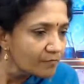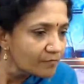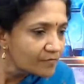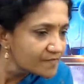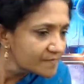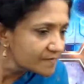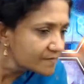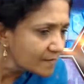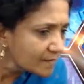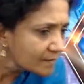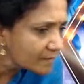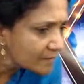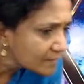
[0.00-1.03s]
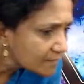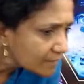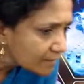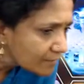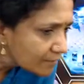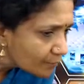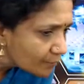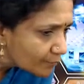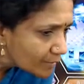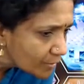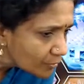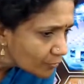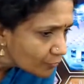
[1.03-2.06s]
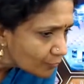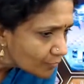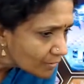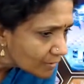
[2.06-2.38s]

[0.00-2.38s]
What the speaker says: Physics, I think. Bio.